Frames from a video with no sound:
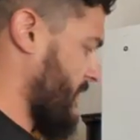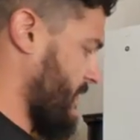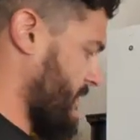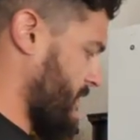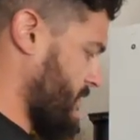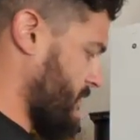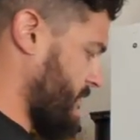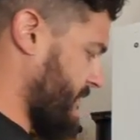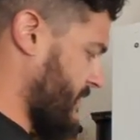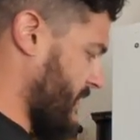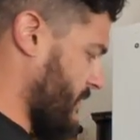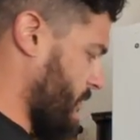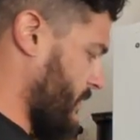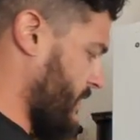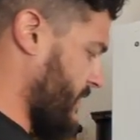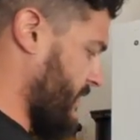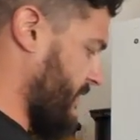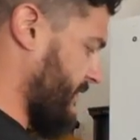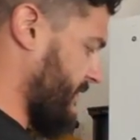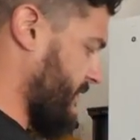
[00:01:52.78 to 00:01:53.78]
And then you've got
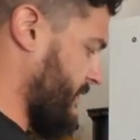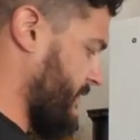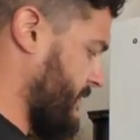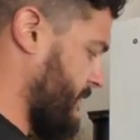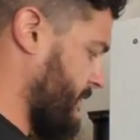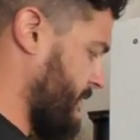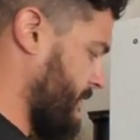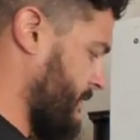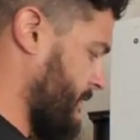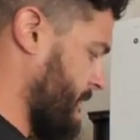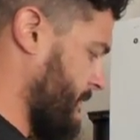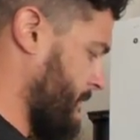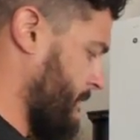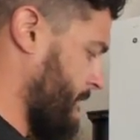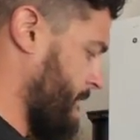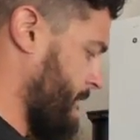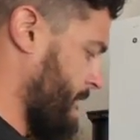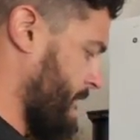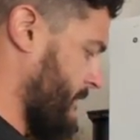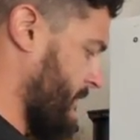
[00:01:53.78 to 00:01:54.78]
weeks
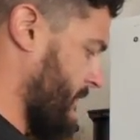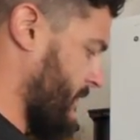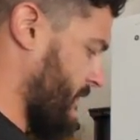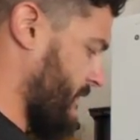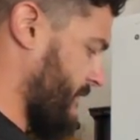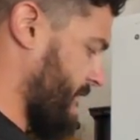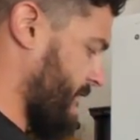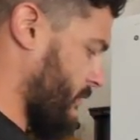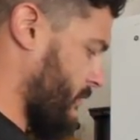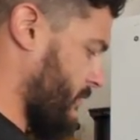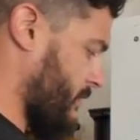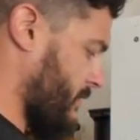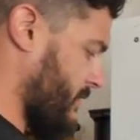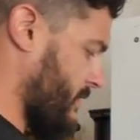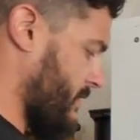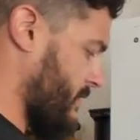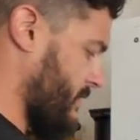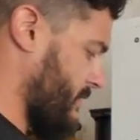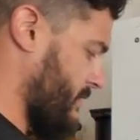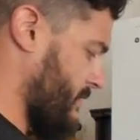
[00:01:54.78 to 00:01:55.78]

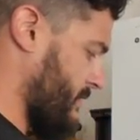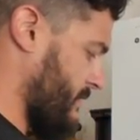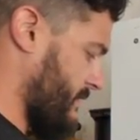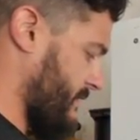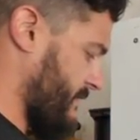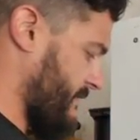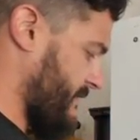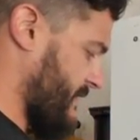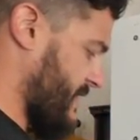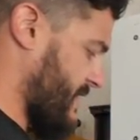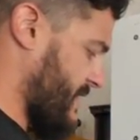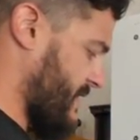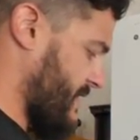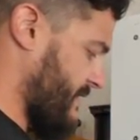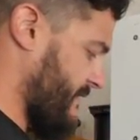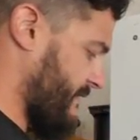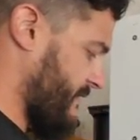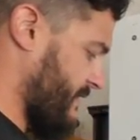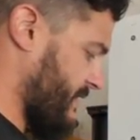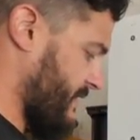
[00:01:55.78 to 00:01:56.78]
4,
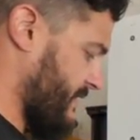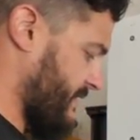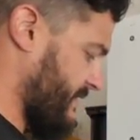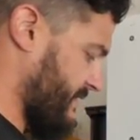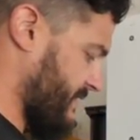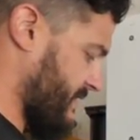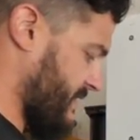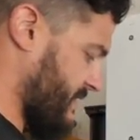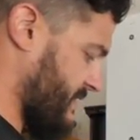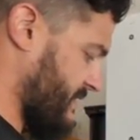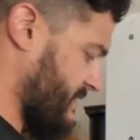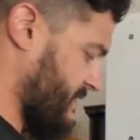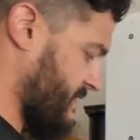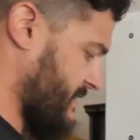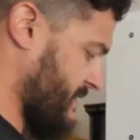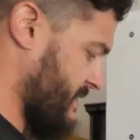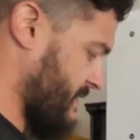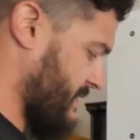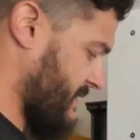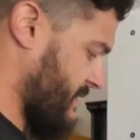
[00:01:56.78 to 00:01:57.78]
5, 6,
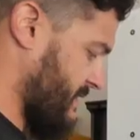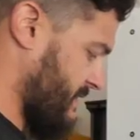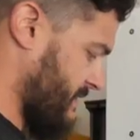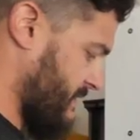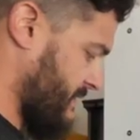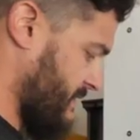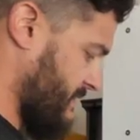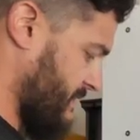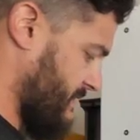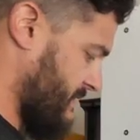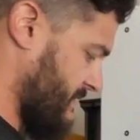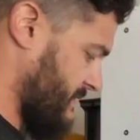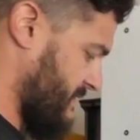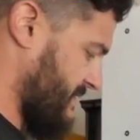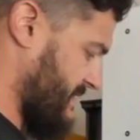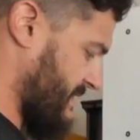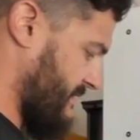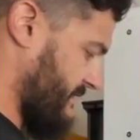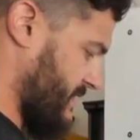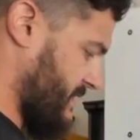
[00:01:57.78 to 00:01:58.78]

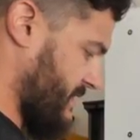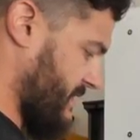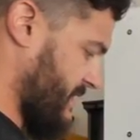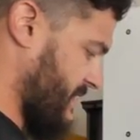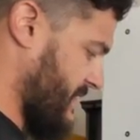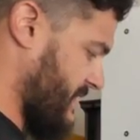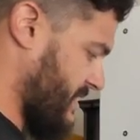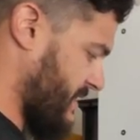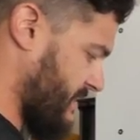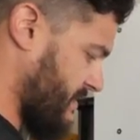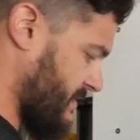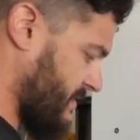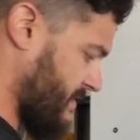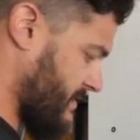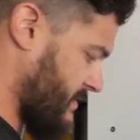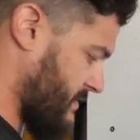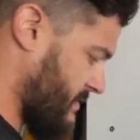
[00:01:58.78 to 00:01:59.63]
7, and 8.